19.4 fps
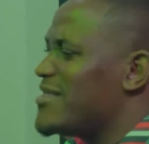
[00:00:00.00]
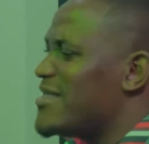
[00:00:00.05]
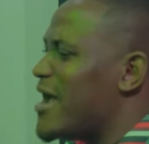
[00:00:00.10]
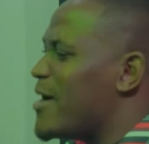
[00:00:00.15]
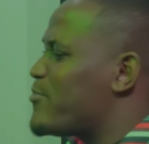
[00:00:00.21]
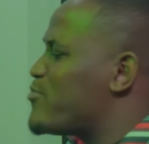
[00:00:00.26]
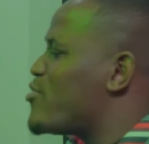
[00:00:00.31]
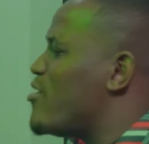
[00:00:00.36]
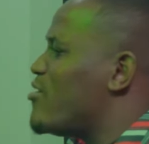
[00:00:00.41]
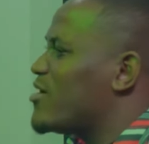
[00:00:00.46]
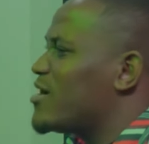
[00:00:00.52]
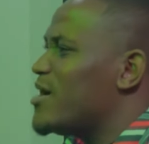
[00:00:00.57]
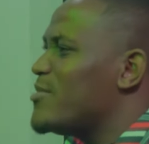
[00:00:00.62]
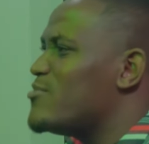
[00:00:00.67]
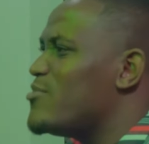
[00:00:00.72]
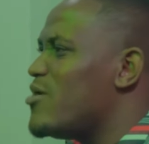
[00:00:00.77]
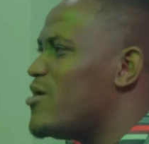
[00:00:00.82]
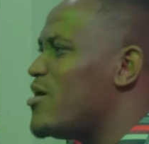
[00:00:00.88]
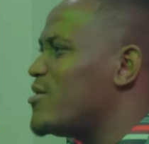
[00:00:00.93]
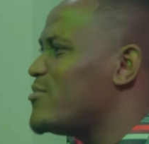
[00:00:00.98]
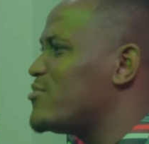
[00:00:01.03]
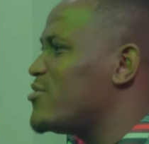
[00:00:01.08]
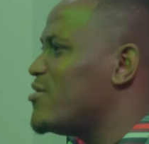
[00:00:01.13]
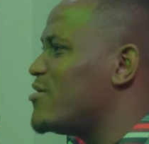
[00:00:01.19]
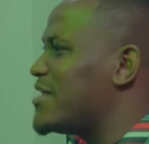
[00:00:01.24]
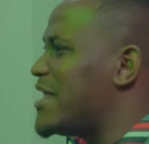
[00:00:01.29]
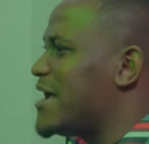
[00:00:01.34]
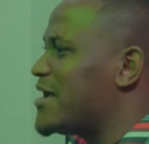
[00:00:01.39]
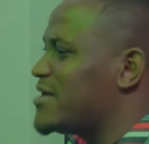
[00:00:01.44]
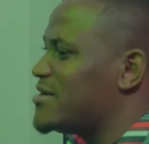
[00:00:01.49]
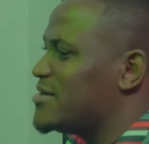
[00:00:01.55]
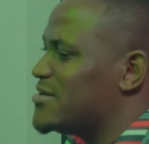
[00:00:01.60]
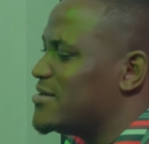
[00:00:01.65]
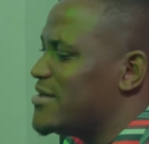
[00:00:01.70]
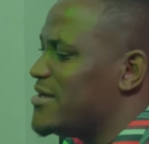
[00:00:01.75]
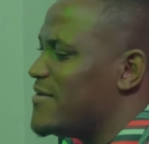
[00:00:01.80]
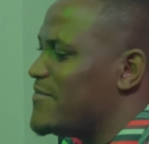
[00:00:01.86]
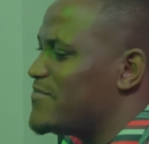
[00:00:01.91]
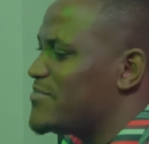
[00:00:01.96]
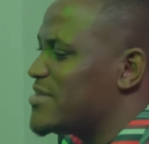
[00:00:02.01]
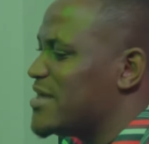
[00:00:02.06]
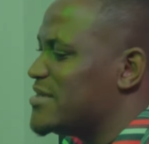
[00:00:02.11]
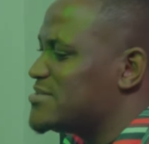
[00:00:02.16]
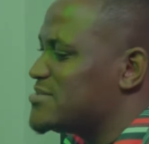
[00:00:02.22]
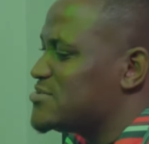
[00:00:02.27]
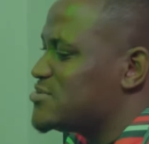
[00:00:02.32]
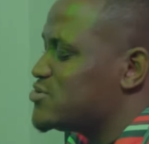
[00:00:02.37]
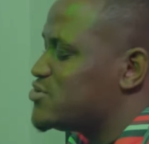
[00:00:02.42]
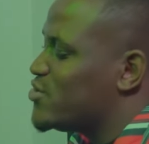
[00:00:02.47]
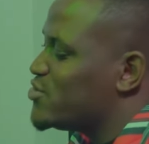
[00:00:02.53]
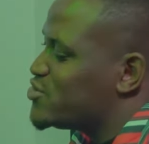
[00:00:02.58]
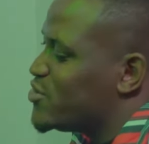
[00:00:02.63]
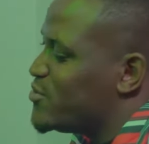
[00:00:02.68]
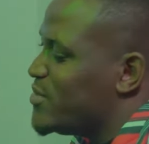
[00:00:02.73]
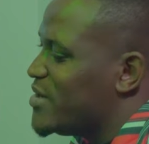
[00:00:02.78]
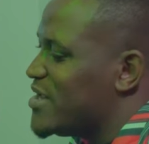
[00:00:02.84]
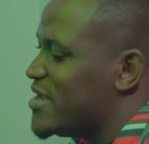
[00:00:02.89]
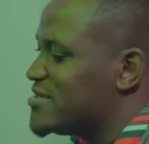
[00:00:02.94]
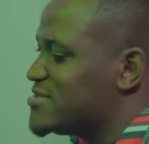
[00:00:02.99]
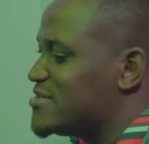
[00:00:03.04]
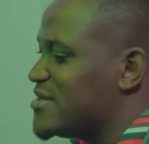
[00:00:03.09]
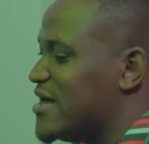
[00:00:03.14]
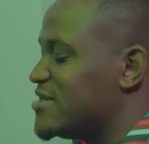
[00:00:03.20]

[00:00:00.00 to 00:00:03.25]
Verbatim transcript: like bro, you. Bro, come yeah. on, bro. Like, uh, there's social medias.